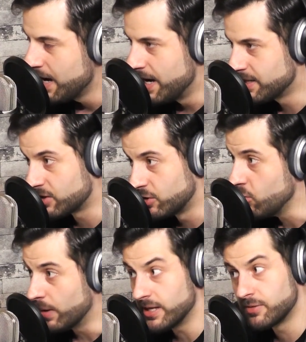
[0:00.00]
Is it's
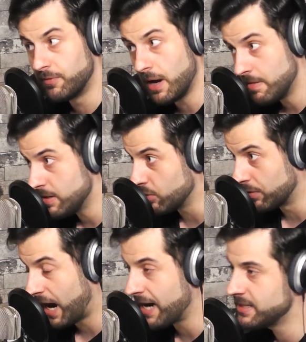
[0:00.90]
new. It's very new.
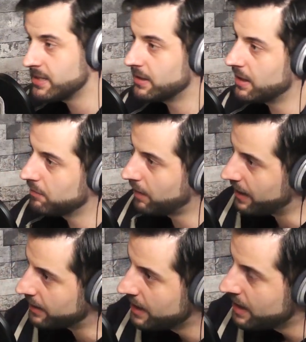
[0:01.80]
The idea of
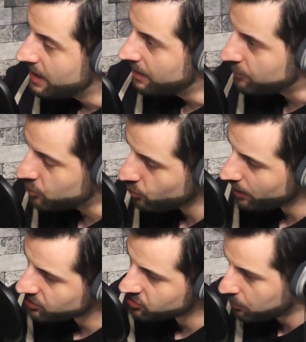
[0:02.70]
like if you
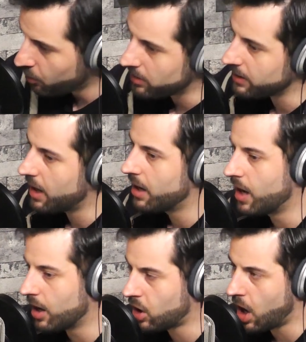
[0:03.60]
want to support
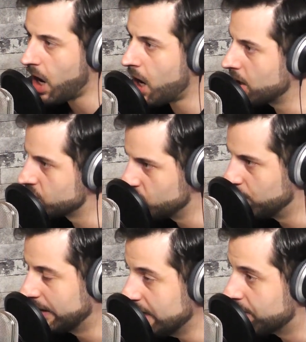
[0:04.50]
uh, a cause you
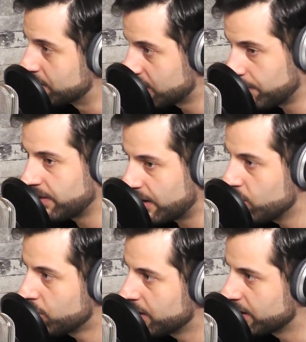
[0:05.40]
believe in, something that
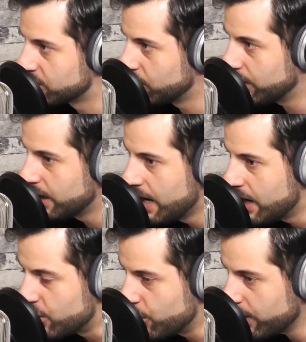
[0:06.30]
you think is good,
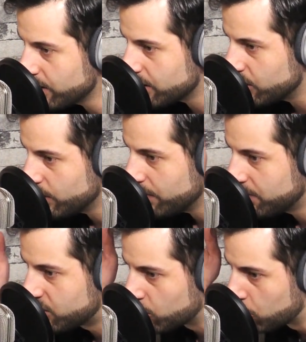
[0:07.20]
you can you
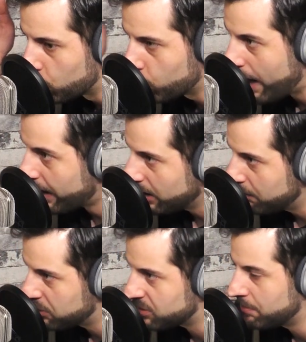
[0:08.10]
can directly
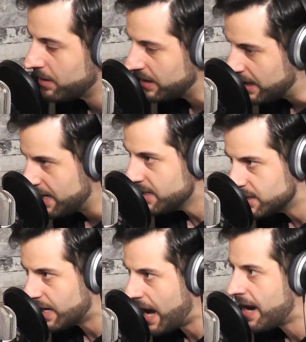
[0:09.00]
put the money
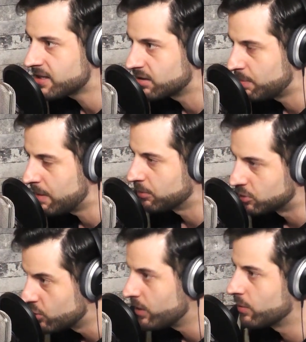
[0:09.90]
into the hands of the people
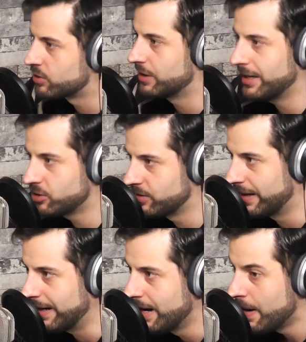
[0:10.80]
doing what you're interested
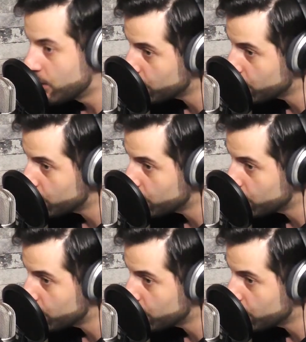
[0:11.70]
in. Absolutely.